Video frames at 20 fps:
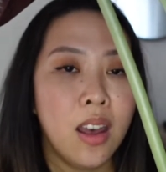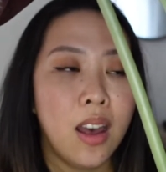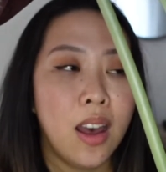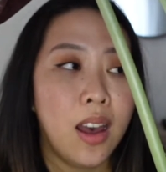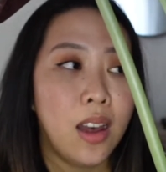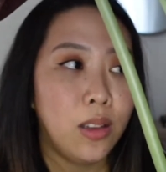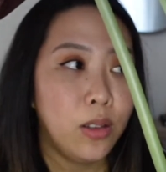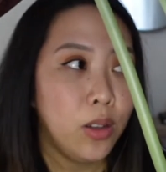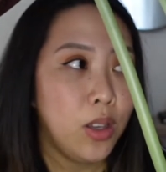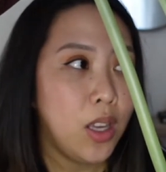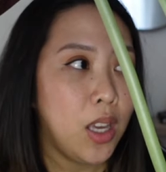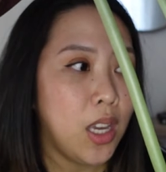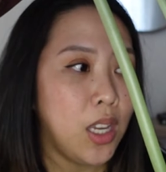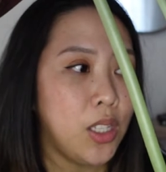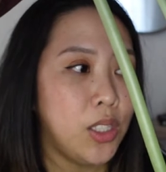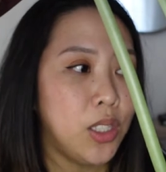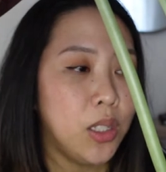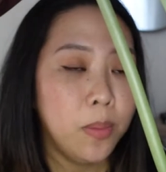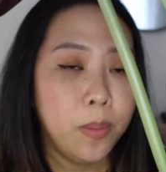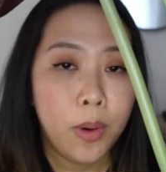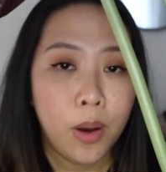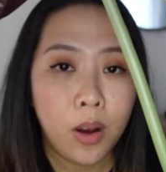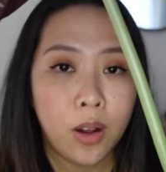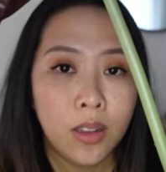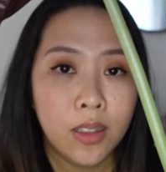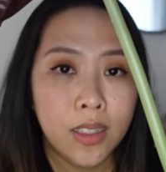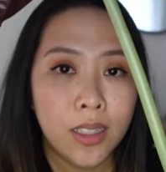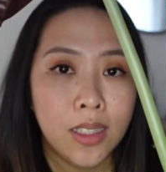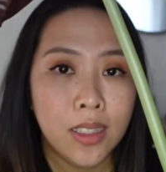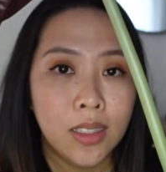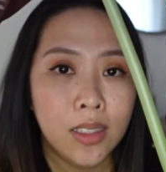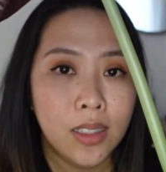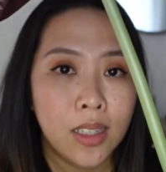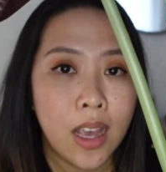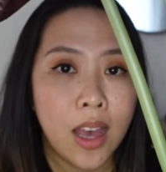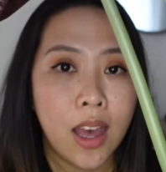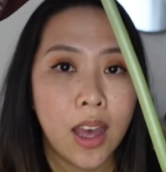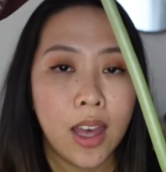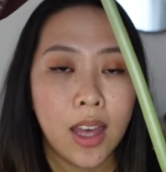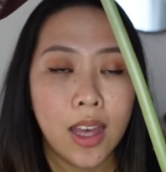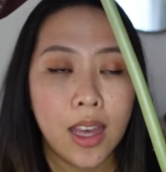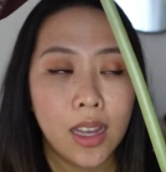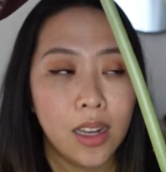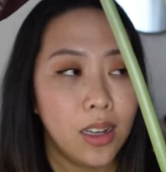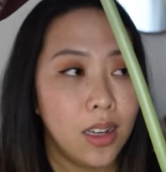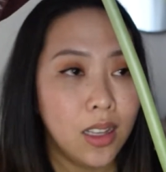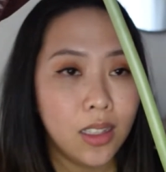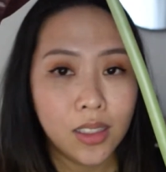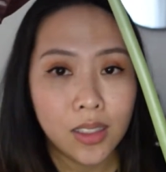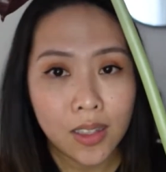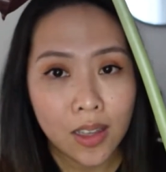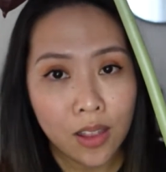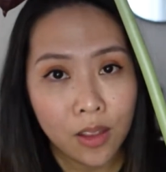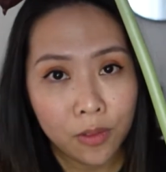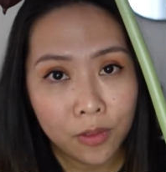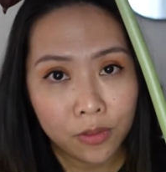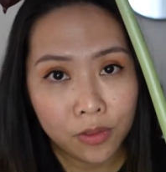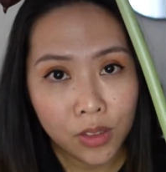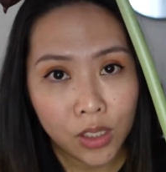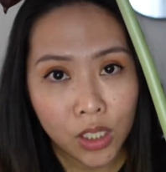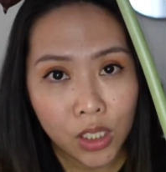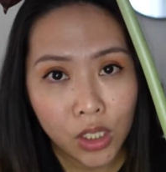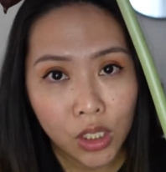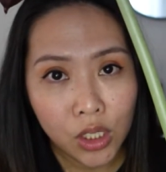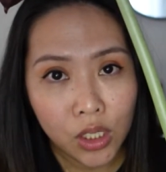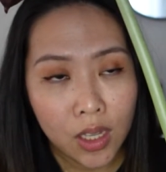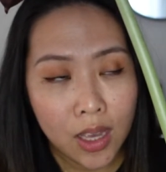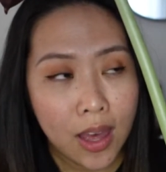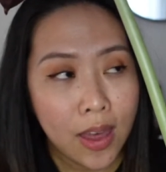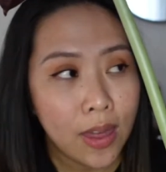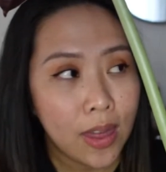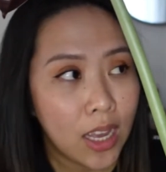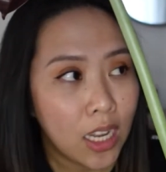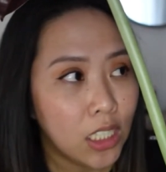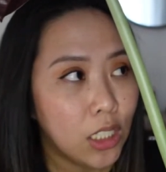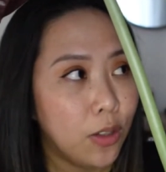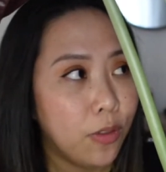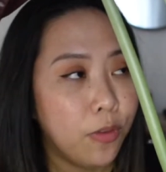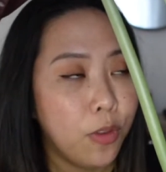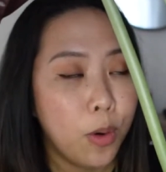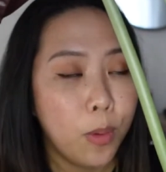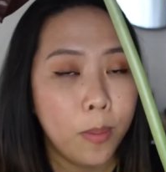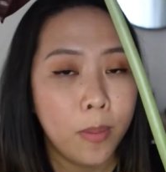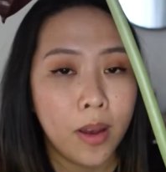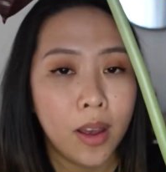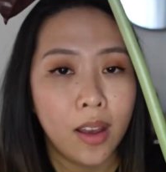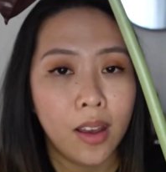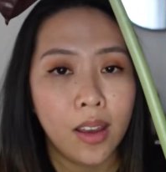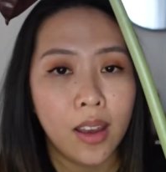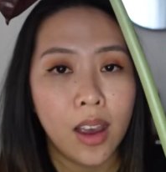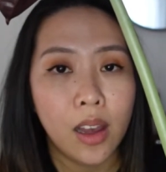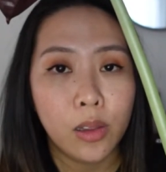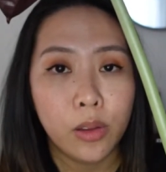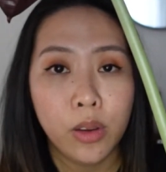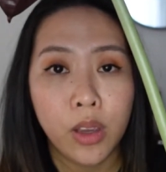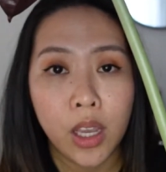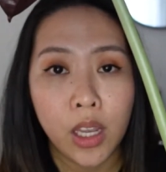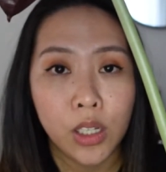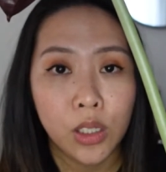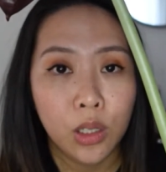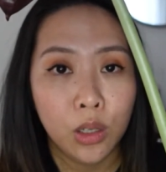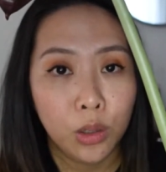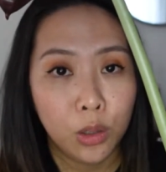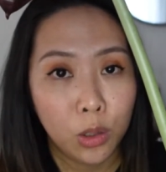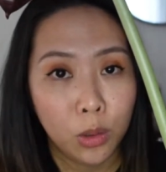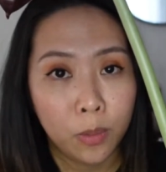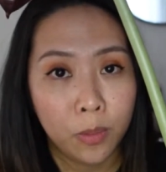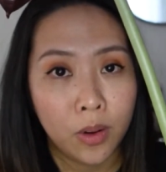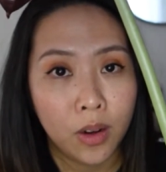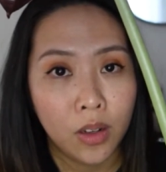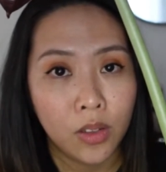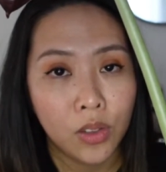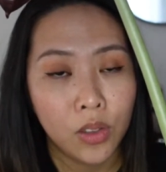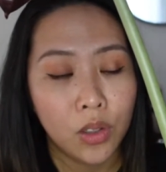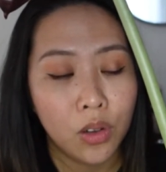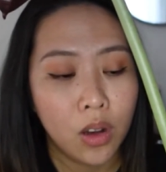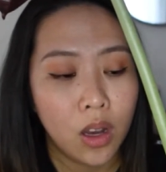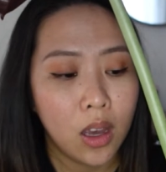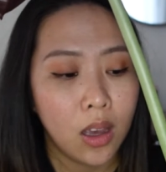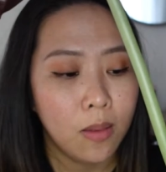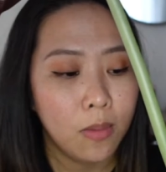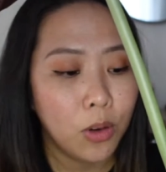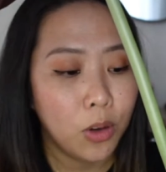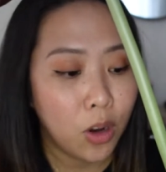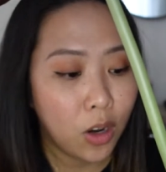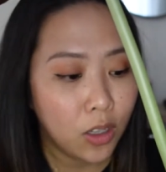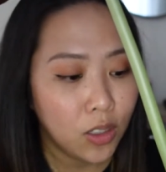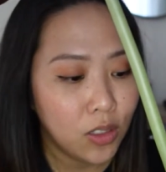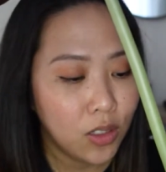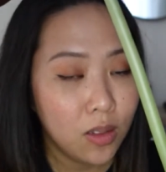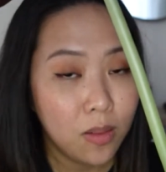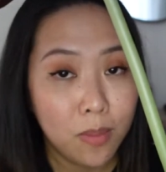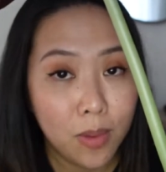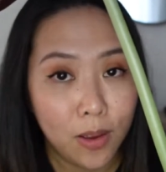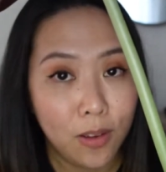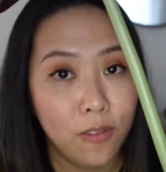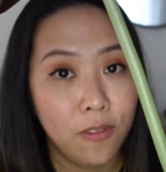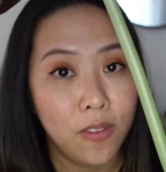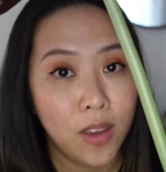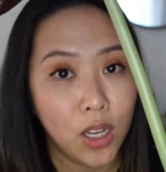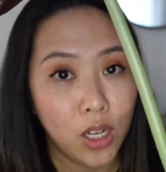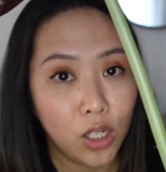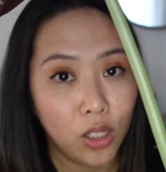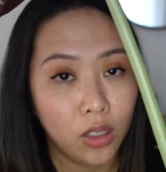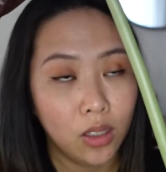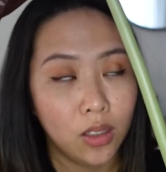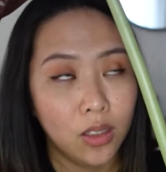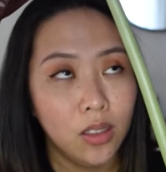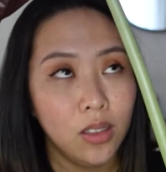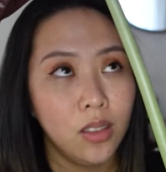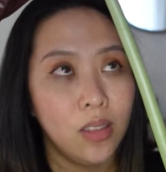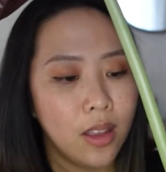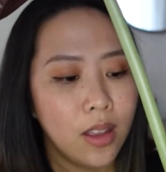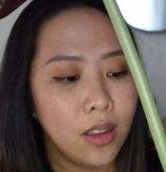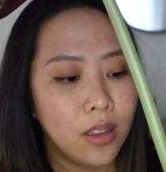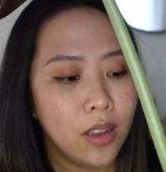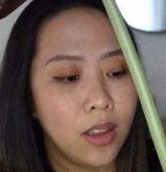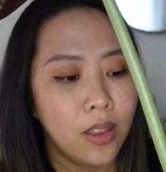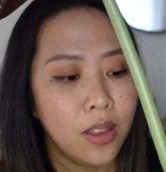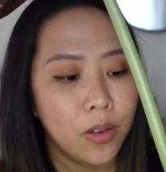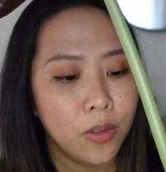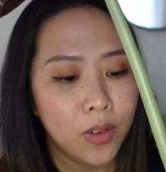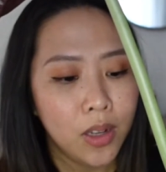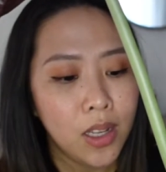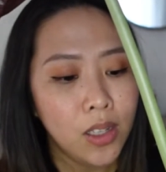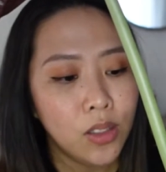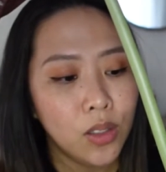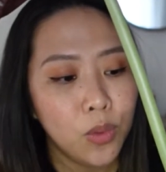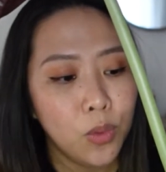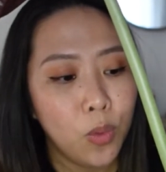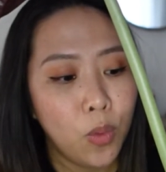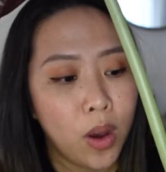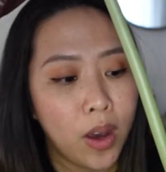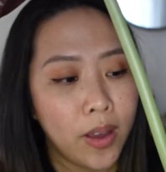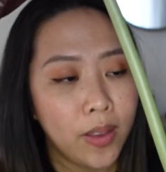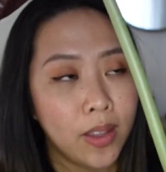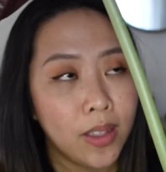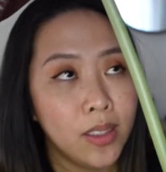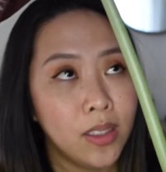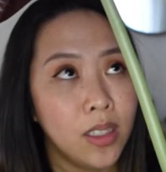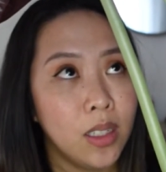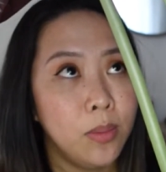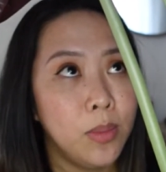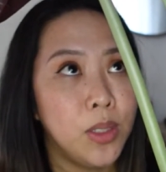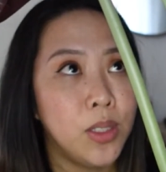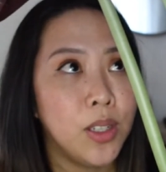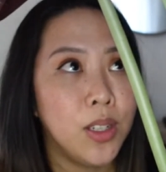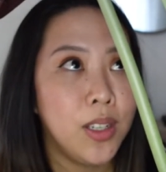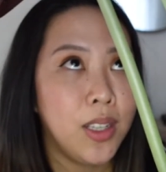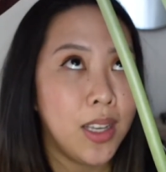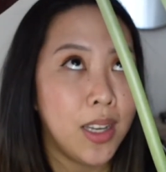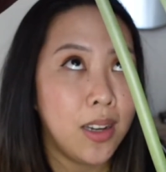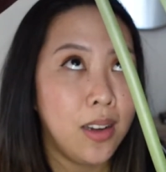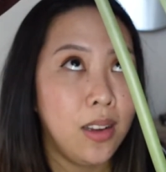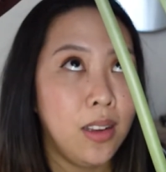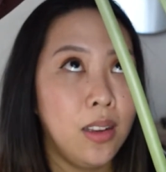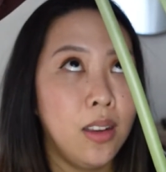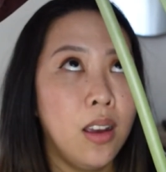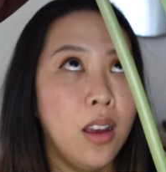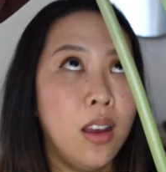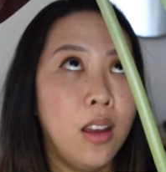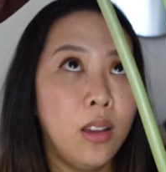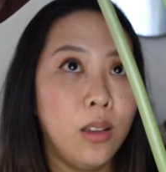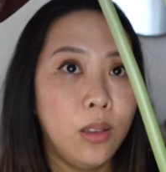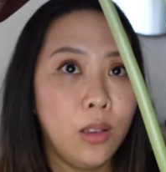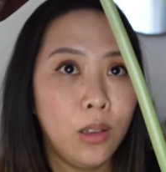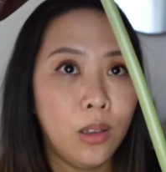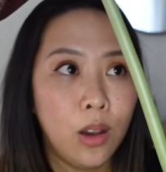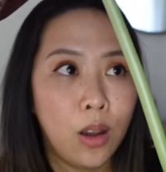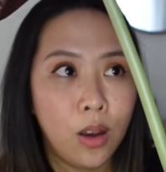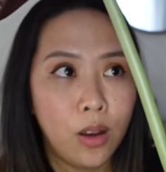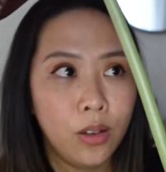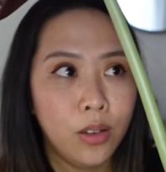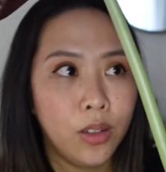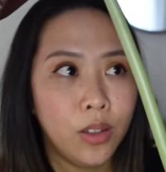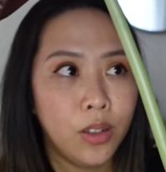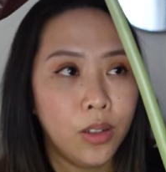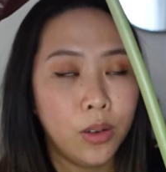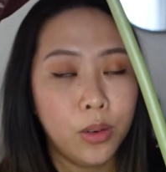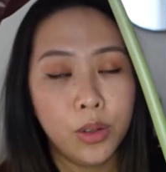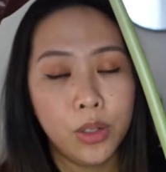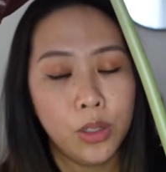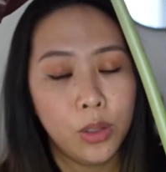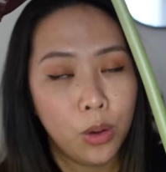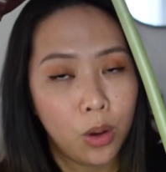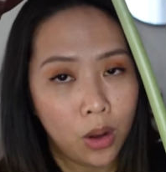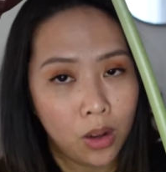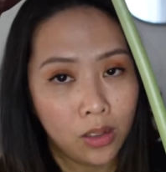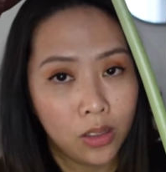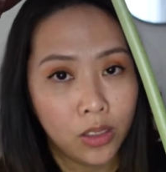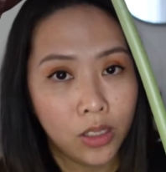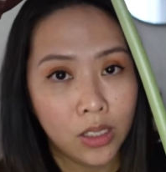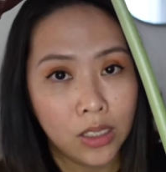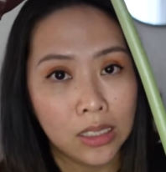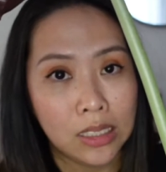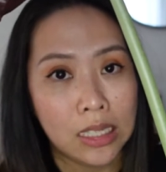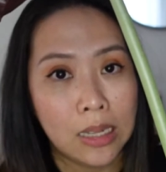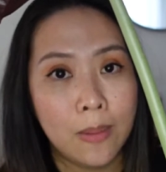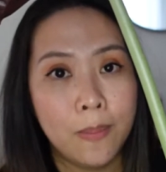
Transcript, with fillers: alocasia pollens and it's in the fridge and that's from my alocasia cuprea so I'm crossing my fingers. The reason why the stems are getting longer or taller